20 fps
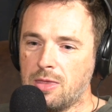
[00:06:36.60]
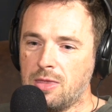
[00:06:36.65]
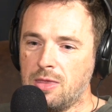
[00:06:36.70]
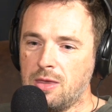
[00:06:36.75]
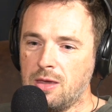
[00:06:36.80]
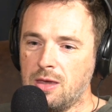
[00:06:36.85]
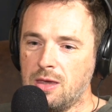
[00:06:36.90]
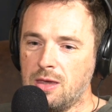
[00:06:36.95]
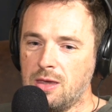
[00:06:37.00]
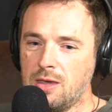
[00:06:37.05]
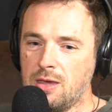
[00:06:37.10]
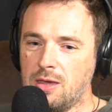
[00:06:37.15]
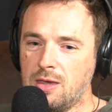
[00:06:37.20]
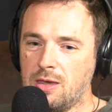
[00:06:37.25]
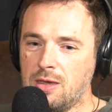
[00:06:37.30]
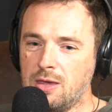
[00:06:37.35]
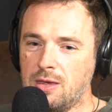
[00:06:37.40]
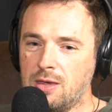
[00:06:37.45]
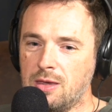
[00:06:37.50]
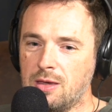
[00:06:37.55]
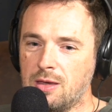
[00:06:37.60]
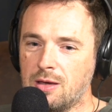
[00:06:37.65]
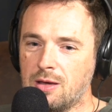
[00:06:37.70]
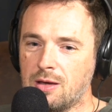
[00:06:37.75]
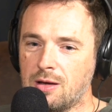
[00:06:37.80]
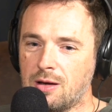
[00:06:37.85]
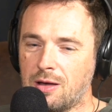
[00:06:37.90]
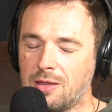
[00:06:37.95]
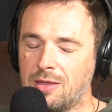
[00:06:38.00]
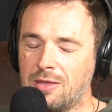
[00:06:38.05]

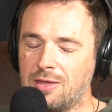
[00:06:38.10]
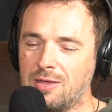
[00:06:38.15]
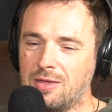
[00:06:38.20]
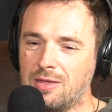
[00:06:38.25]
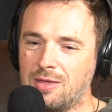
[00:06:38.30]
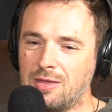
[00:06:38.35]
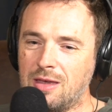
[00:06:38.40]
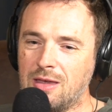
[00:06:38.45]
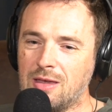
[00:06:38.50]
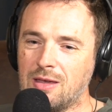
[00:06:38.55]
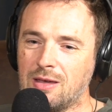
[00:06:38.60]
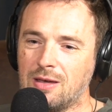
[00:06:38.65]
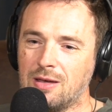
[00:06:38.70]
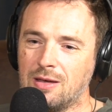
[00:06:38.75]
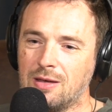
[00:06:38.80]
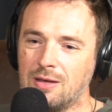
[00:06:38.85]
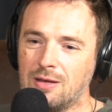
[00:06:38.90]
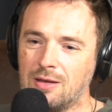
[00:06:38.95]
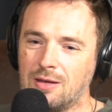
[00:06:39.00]
I think,